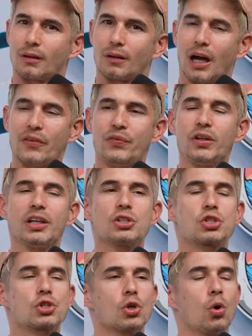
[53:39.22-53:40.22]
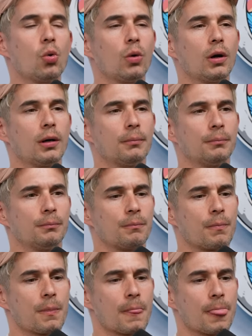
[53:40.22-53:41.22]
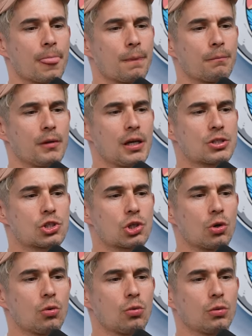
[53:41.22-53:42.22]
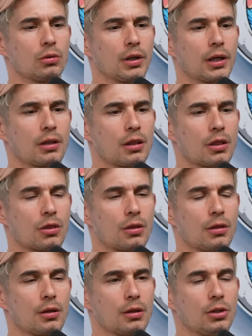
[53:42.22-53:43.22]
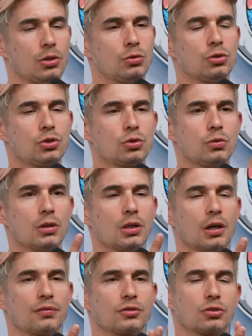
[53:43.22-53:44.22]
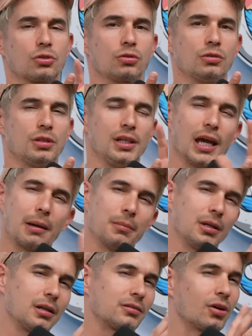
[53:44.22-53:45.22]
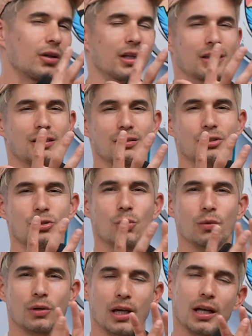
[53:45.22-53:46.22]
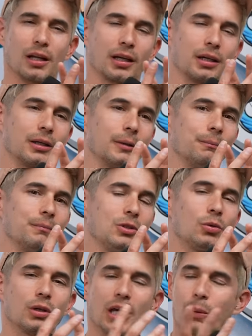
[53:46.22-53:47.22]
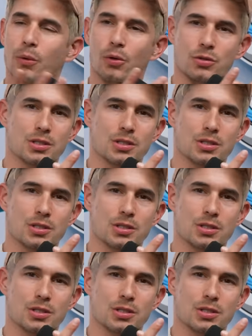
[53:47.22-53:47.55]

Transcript: I feel like it's so um, it's so like you do enough DMing and talk, like that you don't get it like a you don't get one of those